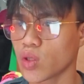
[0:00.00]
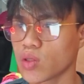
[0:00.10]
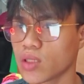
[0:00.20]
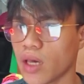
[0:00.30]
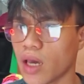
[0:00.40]

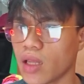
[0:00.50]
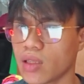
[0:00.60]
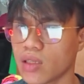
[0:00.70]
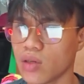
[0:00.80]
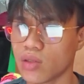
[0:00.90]
seconds
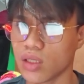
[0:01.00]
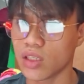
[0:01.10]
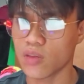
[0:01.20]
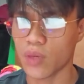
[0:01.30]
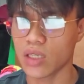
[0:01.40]
used in the
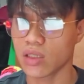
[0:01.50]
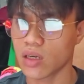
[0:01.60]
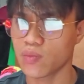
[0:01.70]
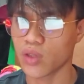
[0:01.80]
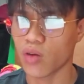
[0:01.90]
spacecraft
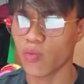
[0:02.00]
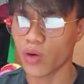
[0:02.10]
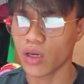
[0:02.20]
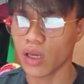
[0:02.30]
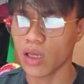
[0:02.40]
software
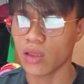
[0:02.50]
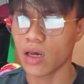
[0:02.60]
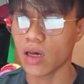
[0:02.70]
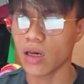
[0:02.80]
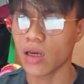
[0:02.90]
and the